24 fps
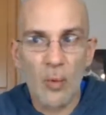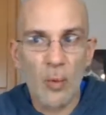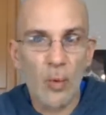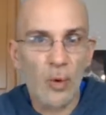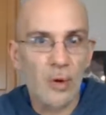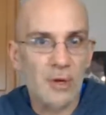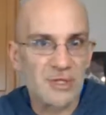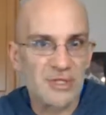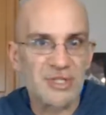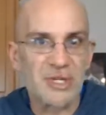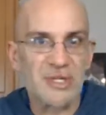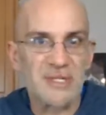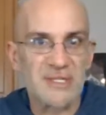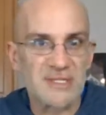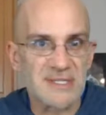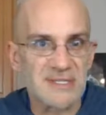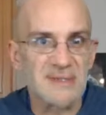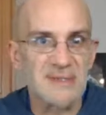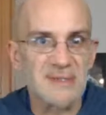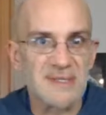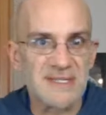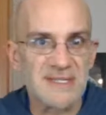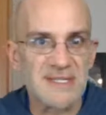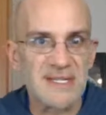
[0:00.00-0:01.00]
or
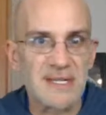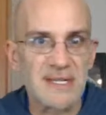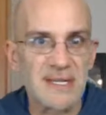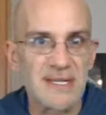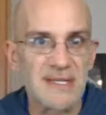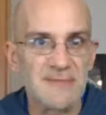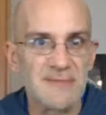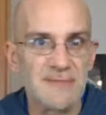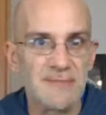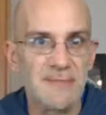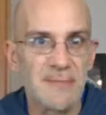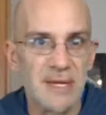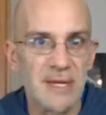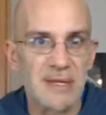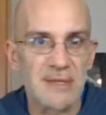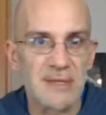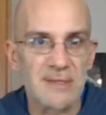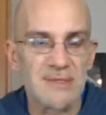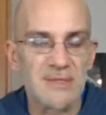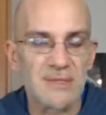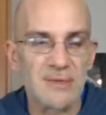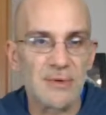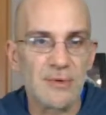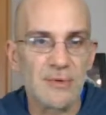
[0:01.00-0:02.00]
just CDs
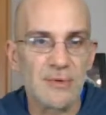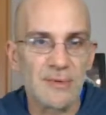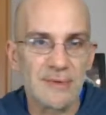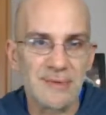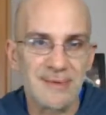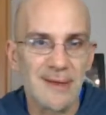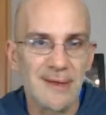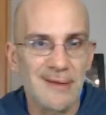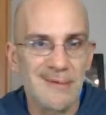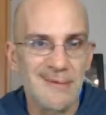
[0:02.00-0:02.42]
media too,